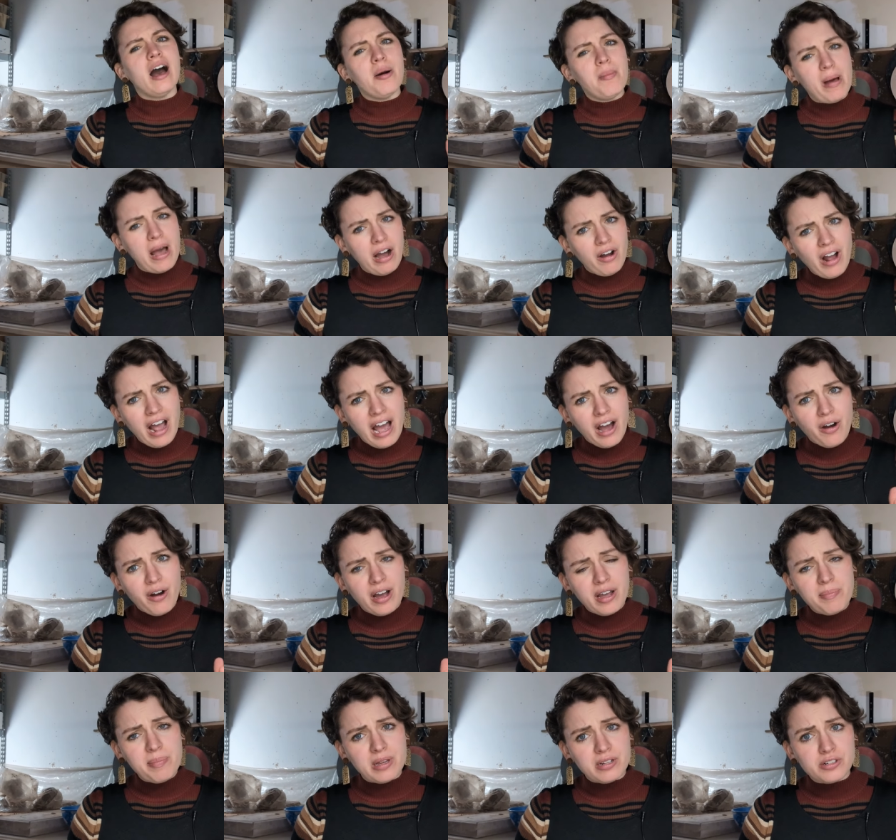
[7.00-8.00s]
about how
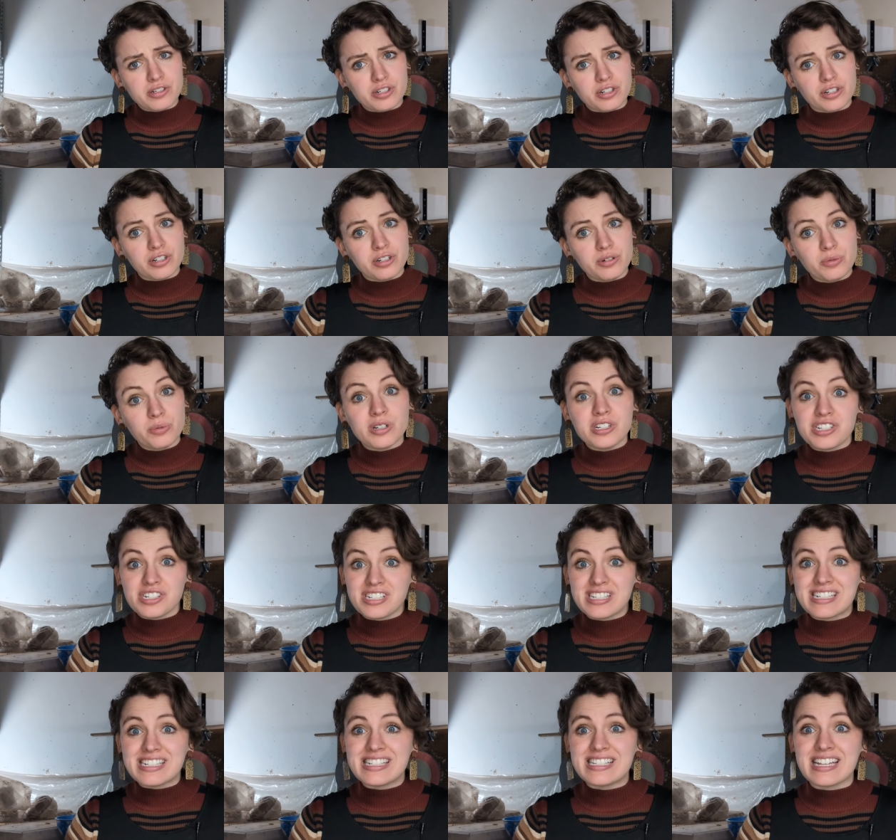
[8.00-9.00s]
I pictured, which
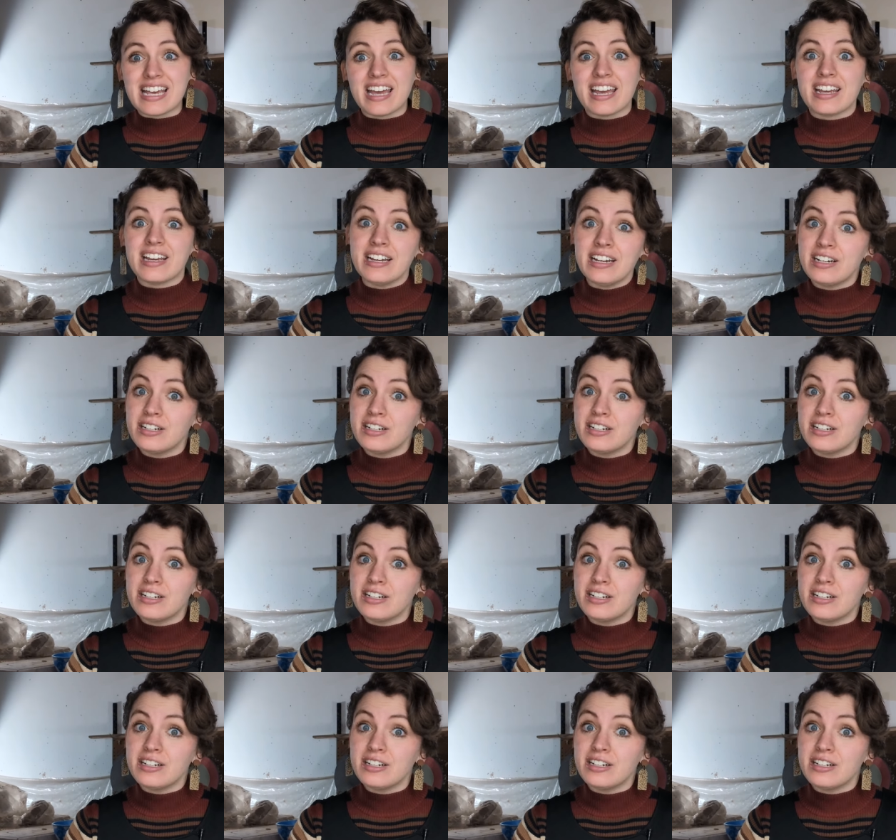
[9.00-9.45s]
is to say,